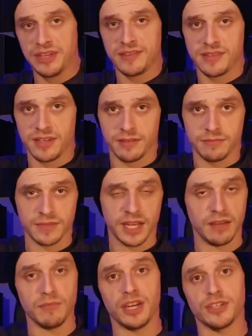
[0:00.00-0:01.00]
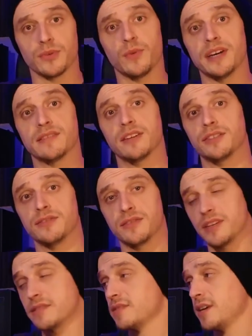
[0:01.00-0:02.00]
your PC in any major way such
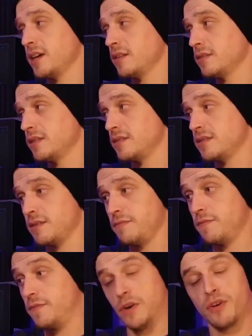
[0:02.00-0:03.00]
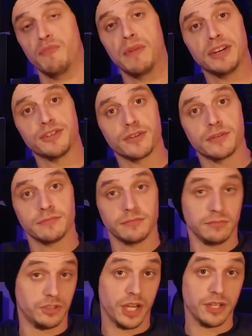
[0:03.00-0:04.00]
as this, and this is a very major
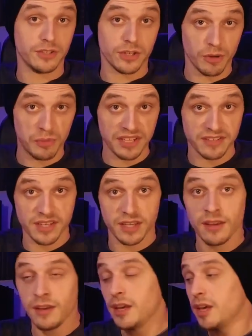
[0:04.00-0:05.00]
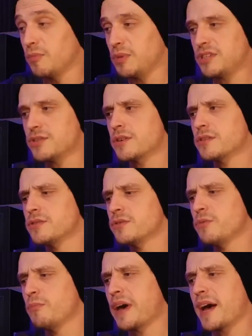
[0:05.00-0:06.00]
change to your PC, be sure
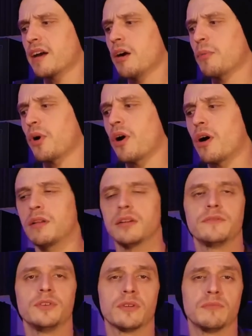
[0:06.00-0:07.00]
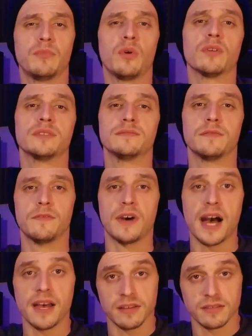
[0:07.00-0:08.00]
to back up all of your important
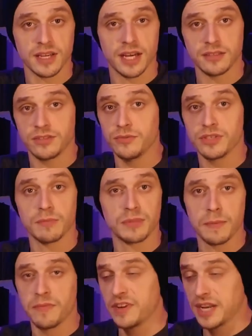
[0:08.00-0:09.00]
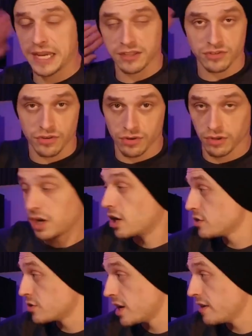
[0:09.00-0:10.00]
files onto some type of an external
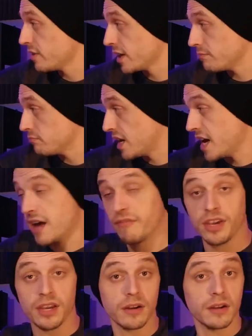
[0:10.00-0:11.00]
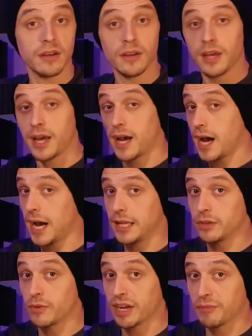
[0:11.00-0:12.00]
hard drive like I have here.
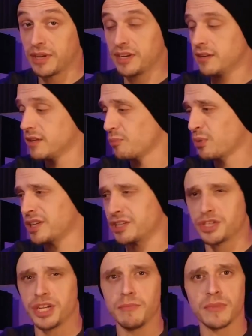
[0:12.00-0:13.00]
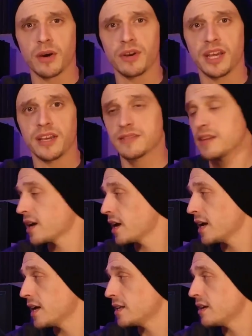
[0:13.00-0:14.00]
Highly recommended. They're pretty cheap nowadays. I
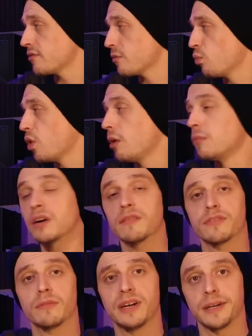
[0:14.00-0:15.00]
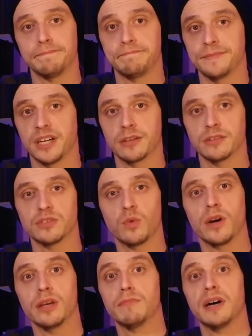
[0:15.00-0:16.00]
think I got that from Walmart for about
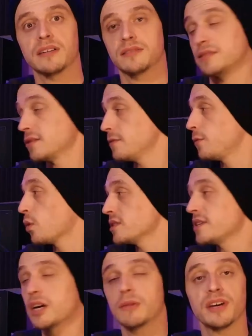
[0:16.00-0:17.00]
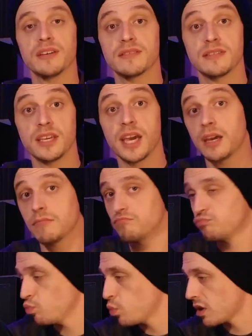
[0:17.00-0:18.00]
120 bucks. It's a 4 terabyte Seagate.
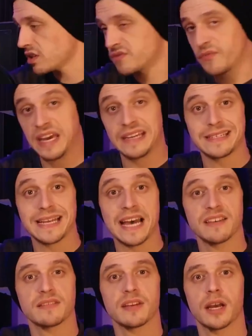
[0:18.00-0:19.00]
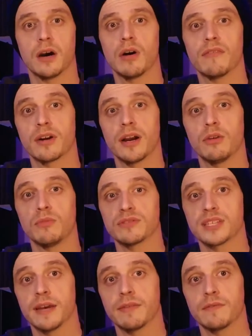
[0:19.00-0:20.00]
Works fantastic. However, I
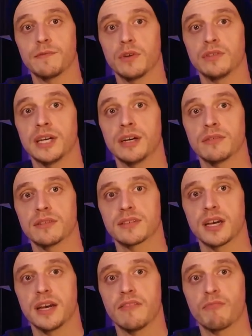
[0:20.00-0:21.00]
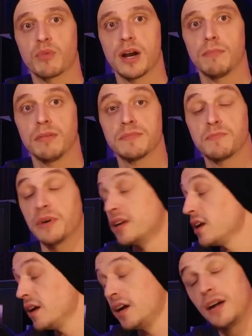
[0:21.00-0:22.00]
almost have it full now because I have problems, but